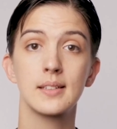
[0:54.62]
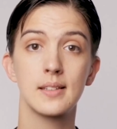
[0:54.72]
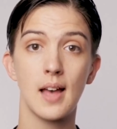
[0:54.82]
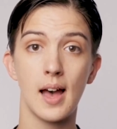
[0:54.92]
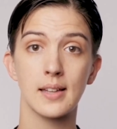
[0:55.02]

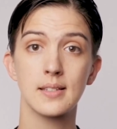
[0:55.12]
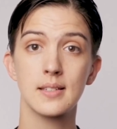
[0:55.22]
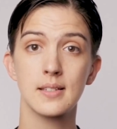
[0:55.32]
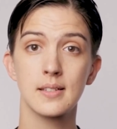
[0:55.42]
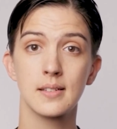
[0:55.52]

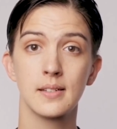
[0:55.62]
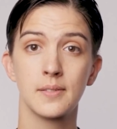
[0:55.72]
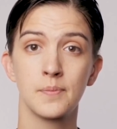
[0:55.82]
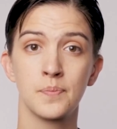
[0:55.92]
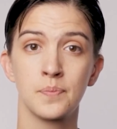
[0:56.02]
that's.
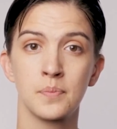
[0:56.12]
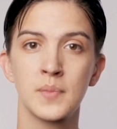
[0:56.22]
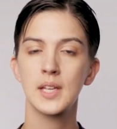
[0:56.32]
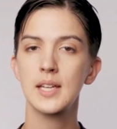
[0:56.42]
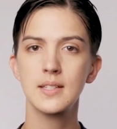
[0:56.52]

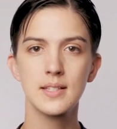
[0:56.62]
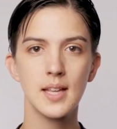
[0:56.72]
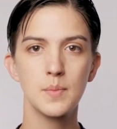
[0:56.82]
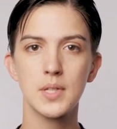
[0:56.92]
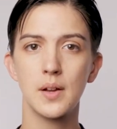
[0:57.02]
It's the
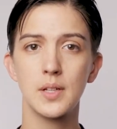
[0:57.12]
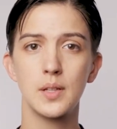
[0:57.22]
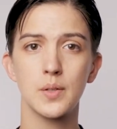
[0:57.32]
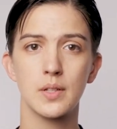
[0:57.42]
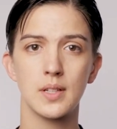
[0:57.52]
same sound he
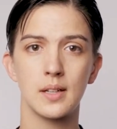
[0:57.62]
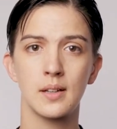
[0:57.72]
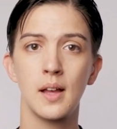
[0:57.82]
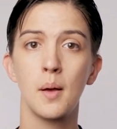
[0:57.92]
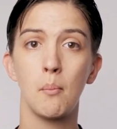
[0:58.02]
uses in
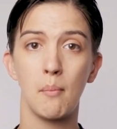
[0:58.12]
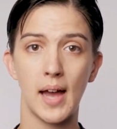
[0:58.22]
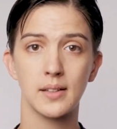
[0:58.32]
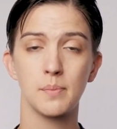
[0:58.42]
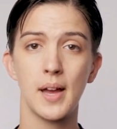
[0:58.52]

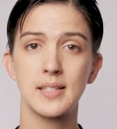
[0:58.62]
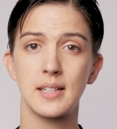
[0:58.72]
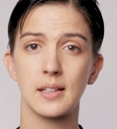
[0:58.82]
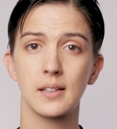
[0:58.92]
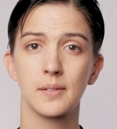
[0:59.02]

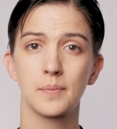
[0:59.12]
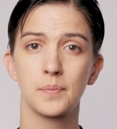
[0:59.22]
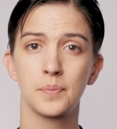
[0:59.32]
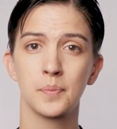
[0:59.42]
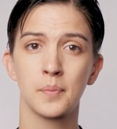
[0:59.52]
mathématique.
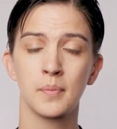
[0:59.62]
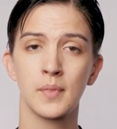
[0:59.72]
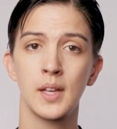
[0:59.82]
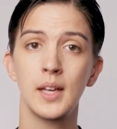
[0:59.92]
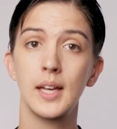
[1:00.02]

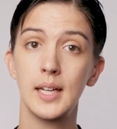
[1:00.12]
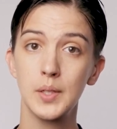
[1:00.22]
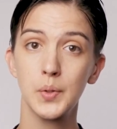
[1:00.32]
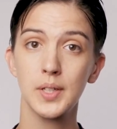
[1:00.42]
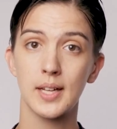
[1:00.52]
In
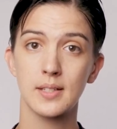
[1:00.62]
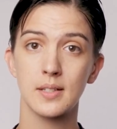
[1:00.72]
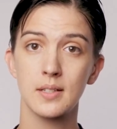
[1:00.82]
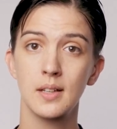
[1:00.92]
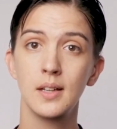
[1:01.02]
your
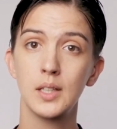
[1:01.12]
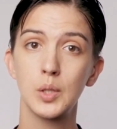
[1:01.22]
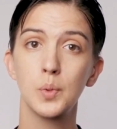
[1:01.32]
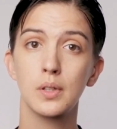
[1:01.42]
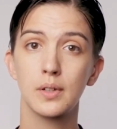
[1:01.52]
lessons, you
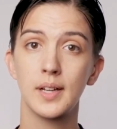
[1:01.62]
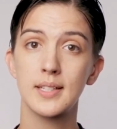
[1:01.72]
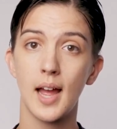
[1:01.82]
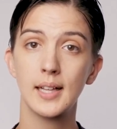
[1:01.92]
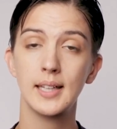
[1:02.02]
will learn
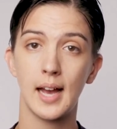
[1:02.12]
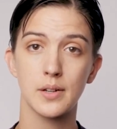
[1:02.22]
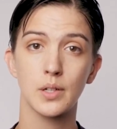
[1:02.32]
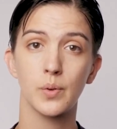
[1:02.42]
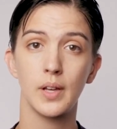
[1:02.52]
exactly how
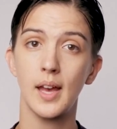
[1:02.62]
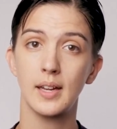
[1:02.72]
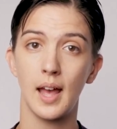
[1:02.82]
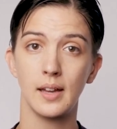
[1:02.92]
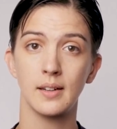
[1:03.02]
to create
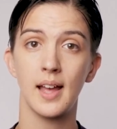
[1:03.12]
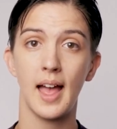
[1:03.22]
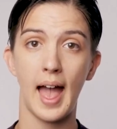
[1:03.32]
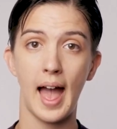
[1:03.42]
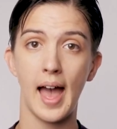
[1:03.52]
an
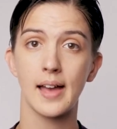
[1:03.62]
A